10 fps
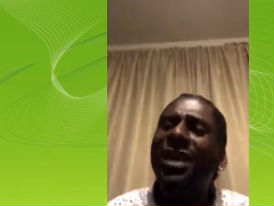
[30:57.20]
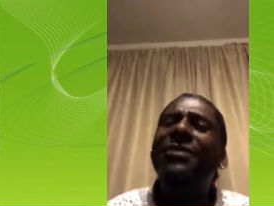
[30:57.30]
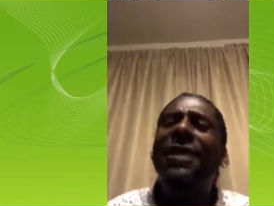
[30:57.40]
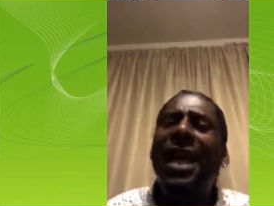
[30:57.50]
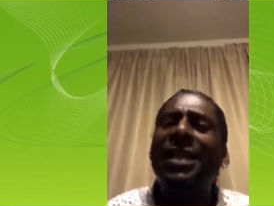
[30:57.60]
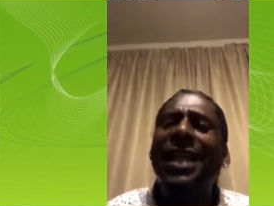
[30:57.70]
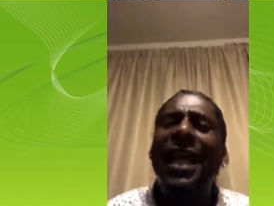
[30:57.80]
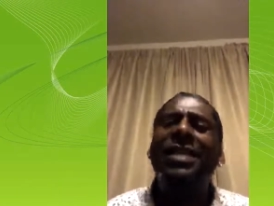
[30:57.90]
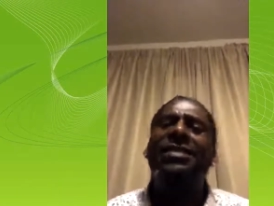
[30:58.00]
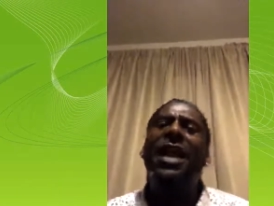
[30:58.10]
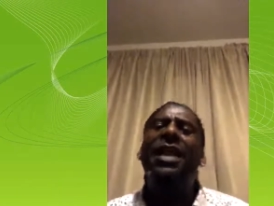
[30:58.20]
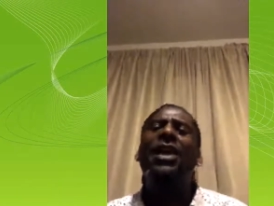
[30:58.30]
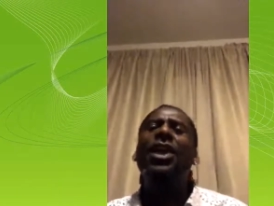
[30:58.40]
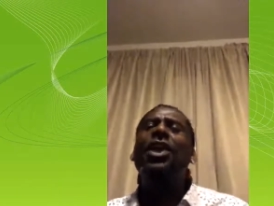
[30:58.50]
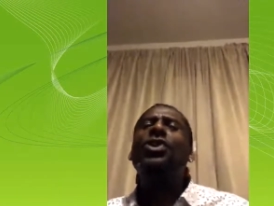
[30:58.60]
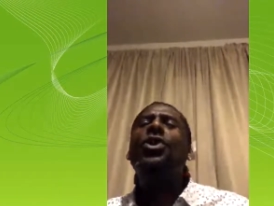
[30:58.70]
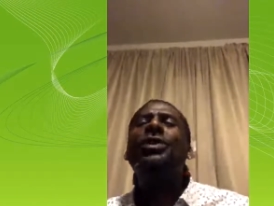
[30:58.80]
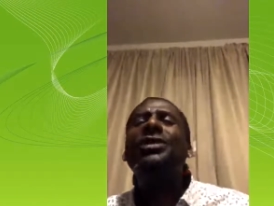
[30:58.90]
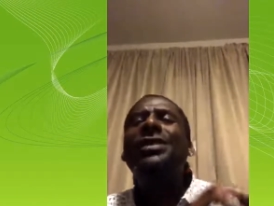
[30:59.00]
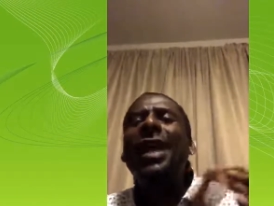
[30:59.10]
Stuff like that. It's like
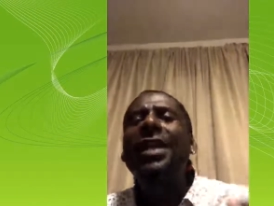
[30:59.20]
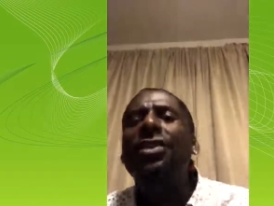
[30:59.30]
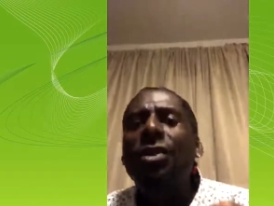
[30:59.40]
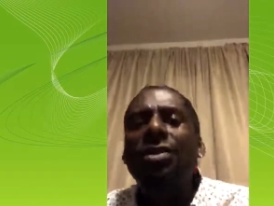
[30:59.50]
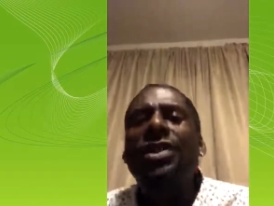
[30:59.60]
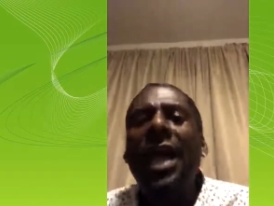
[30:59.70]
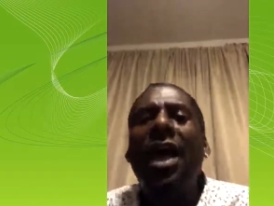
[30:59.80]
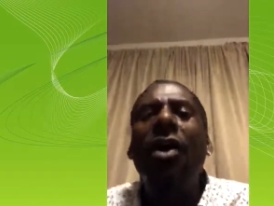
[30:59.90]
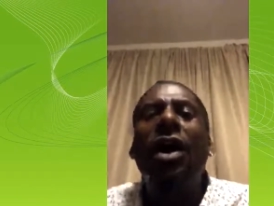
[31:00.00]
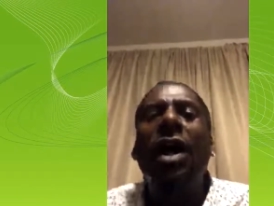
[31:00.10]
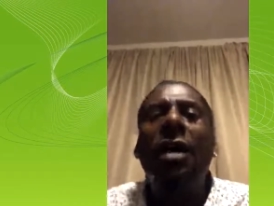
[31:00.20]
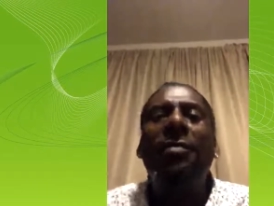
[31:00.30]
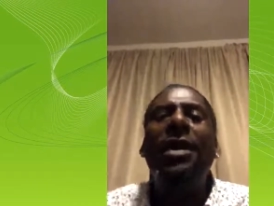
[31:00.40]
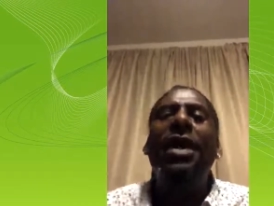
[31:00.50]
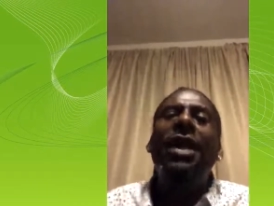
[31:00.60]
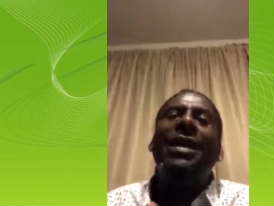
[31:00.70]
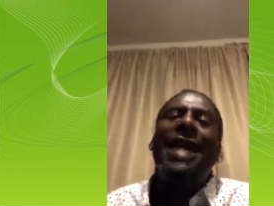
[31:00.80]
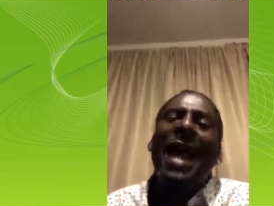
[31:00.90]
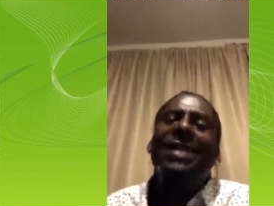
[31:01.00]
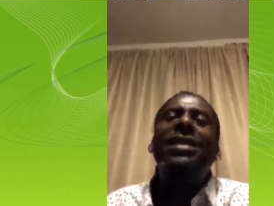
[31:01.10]
you're setting your child up
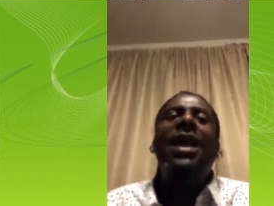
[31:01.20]
not